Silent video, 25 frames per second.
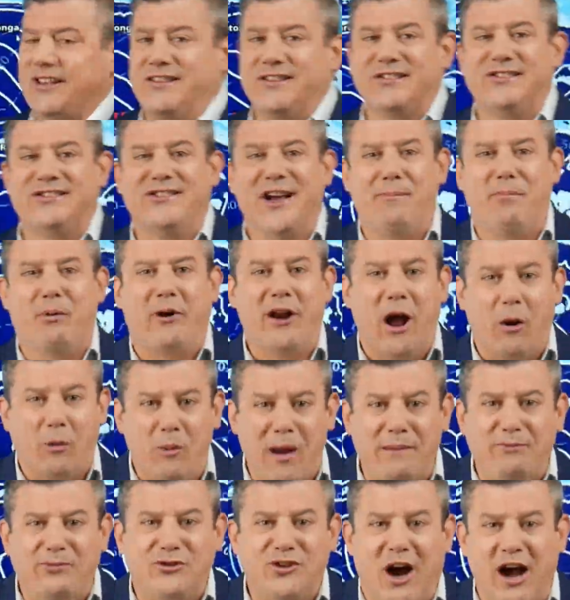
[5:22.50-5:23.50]
this is up on our
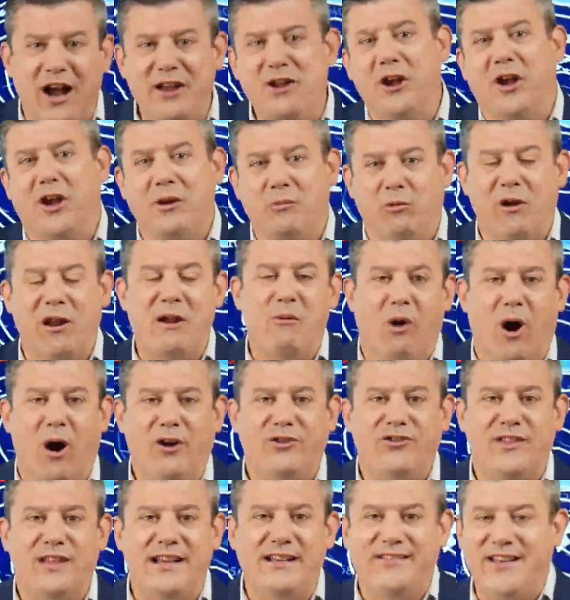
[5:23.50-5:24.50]
website, you can
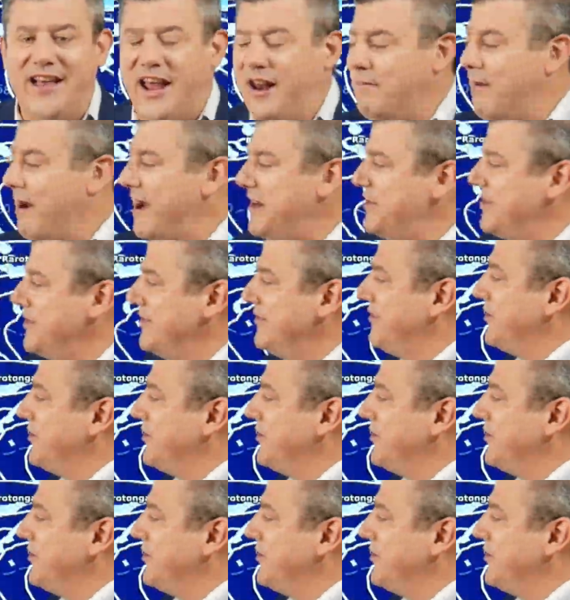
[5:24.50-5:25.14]
rewatch these animations